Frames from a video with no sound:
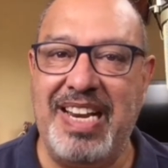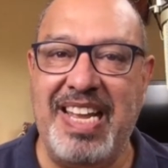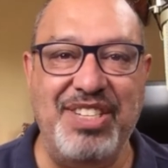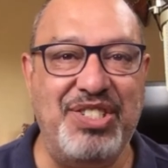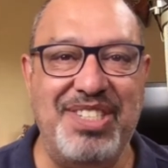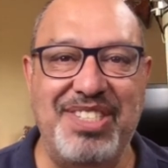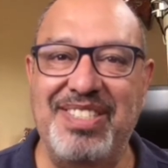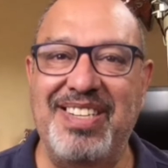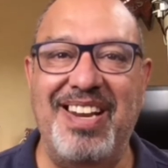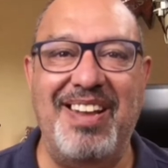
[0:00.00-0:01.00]

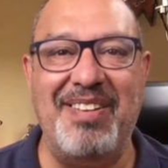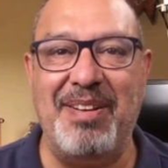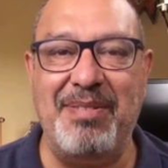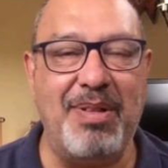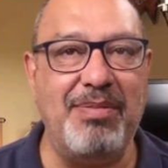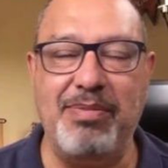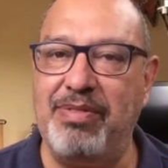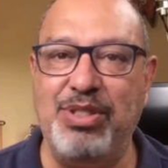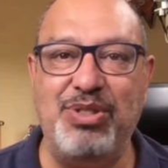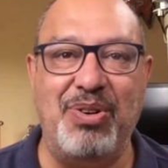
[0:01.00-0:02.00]
nation uh,
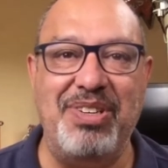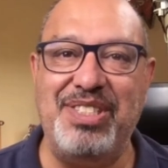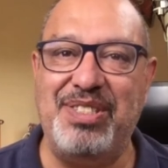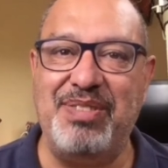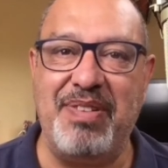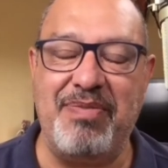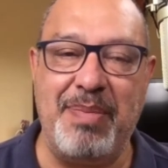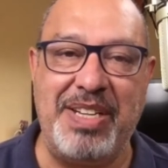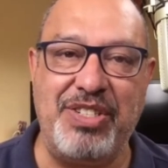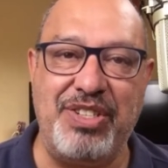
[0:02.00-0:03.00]
sources of
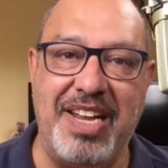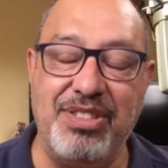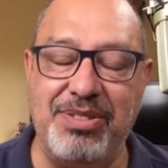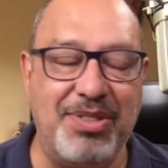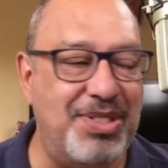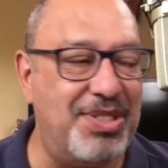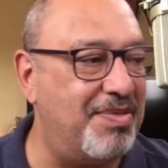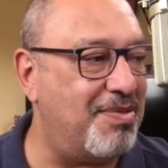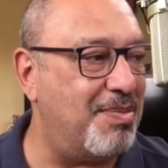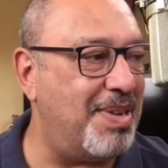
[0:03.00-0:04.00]
information, national
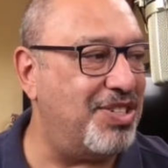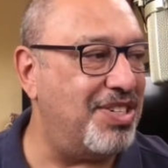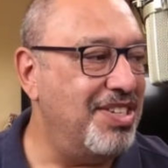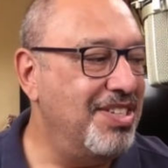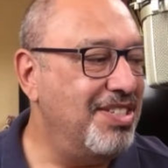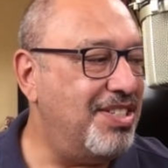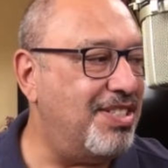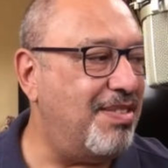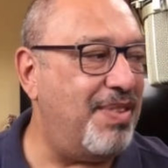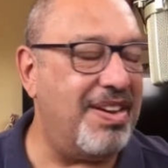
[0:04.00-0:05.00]
sources of information,
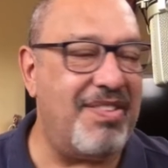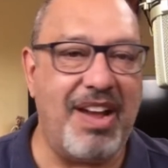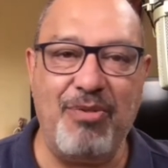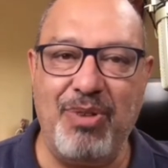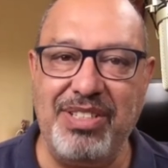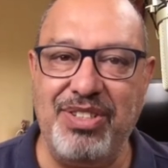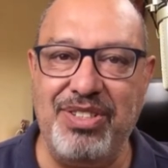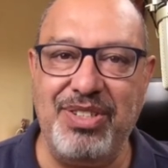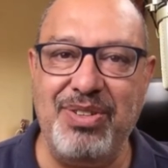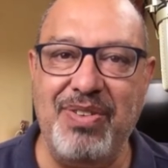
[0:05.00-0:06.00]
just to figure out
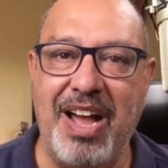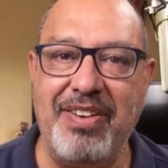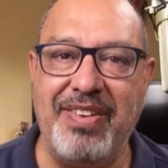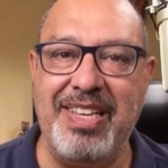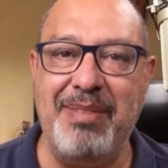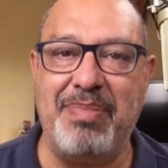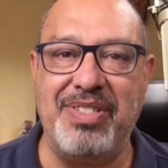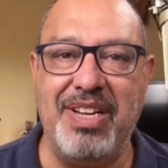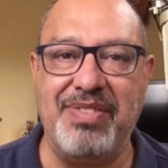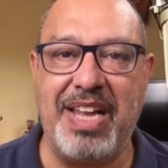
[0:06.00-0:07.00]
what to do, how to
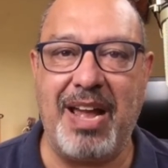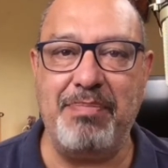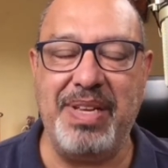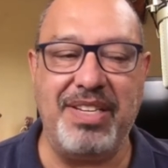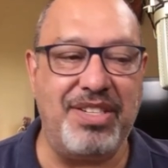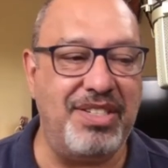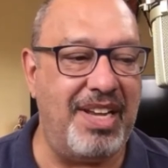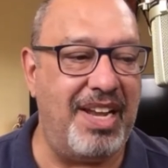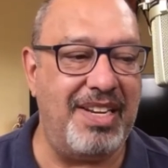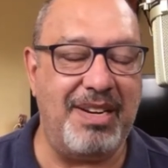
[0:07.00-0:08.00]
keep ourselves happy,
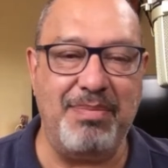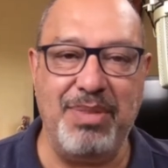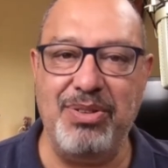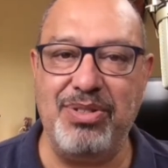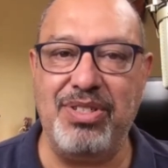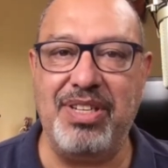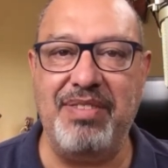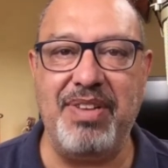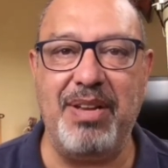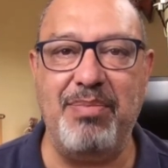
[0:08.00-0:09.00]
entertained, and amused
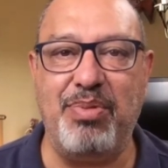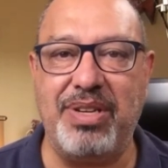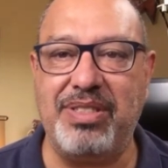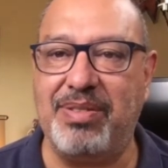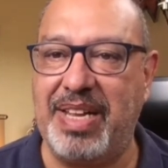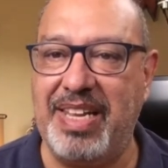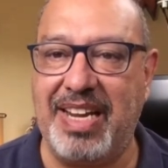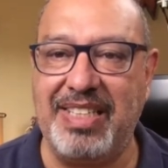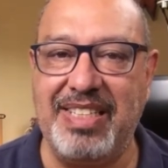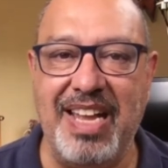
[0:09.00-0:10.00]
living in Puerto
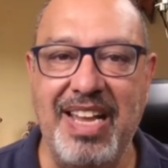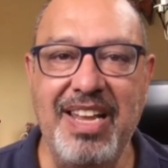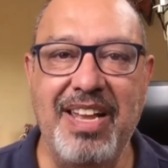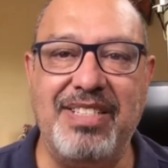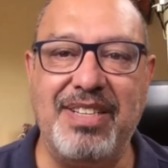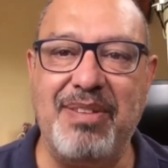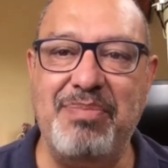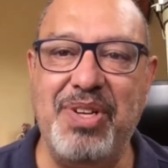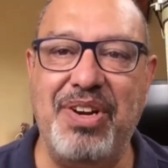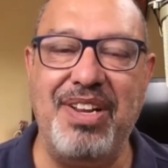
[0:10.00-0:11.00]
Vallarta as a
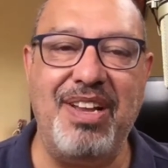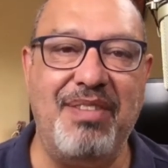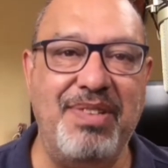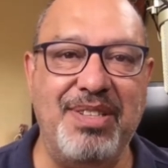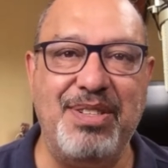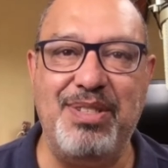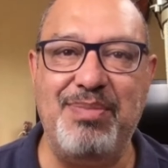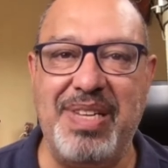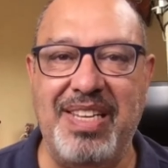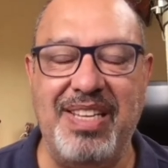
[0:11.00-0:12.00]
community of
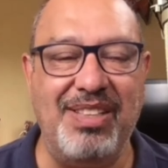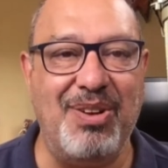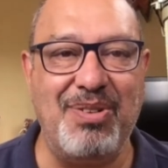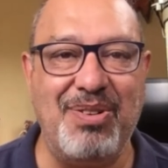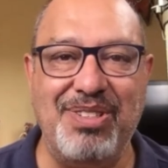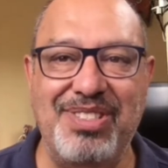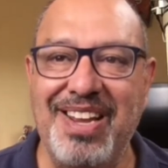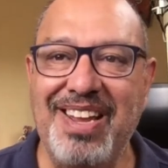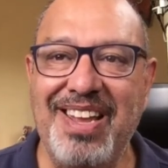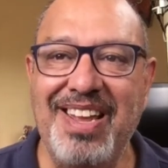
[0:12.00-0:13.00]
English speaking
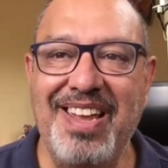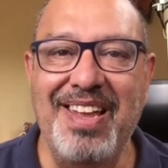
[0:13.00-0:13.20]
locals.